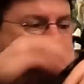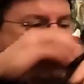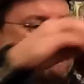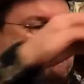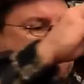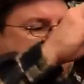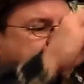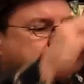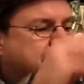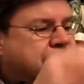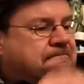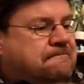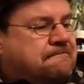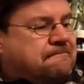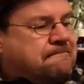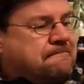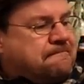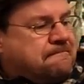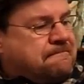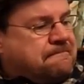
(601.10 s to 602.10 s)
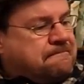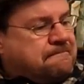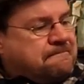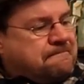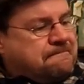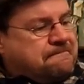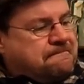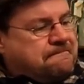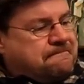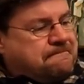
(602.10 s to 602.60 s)

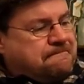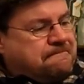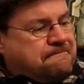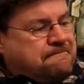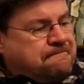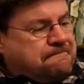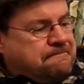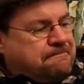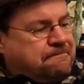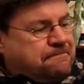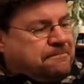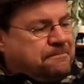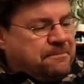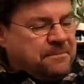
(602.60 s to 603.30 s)
Nobody speaks.